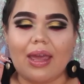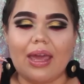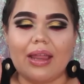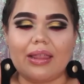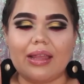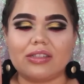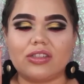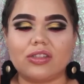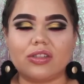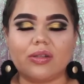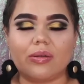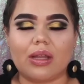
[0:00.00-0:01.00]
and that's
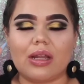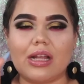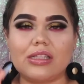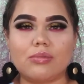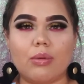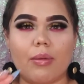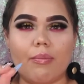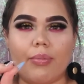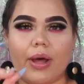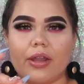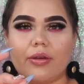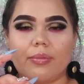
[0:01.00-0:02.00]
just something that's been
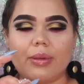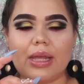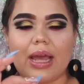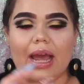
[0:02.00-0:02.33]
bothering me.